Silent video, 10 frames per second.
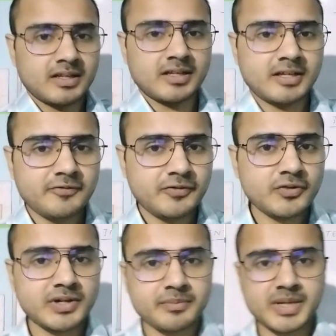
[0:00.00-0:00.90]
If you
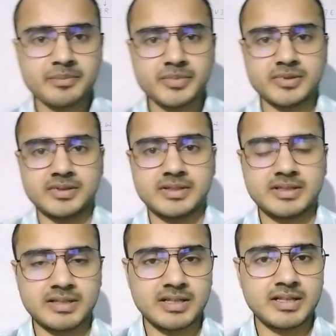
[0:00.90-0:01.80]
remember,
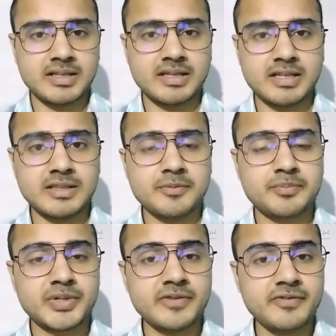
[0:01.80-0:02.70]
in the
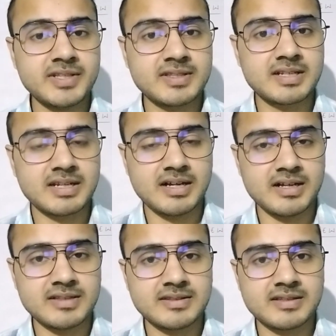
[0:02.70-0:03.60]
previous
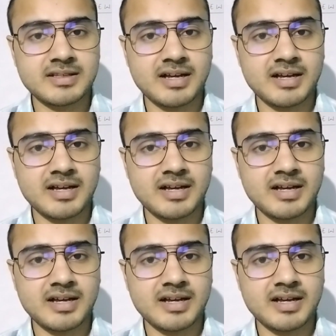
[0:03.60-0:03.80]
class,